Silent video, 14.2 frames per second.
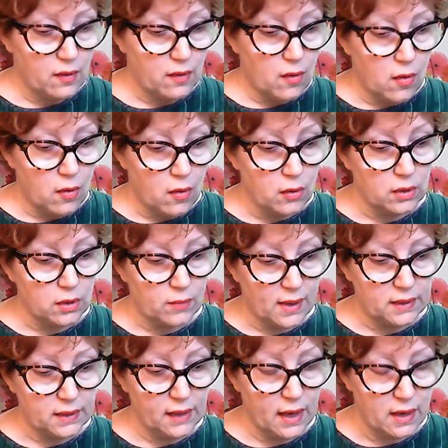All around
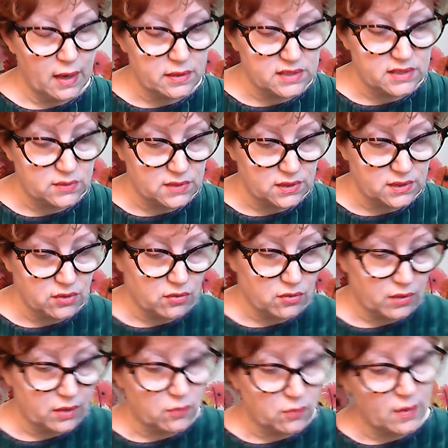the house was a
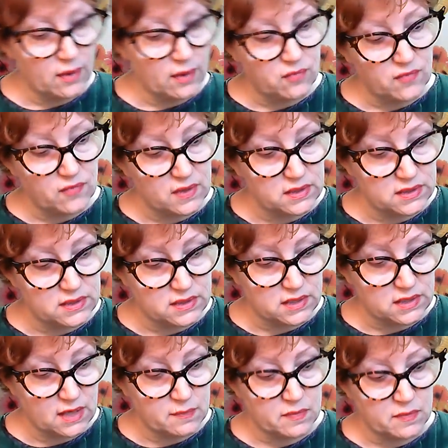crooked rail fence to
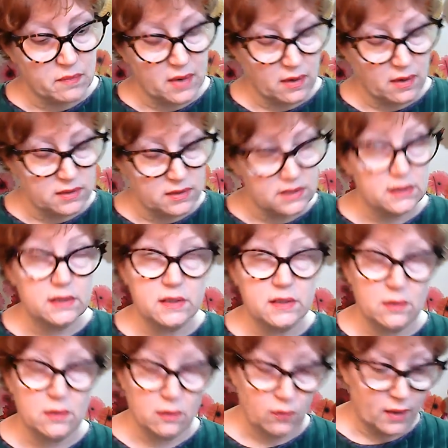keep the bears and the
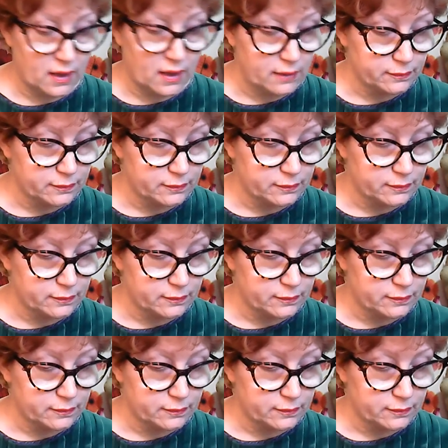deer away.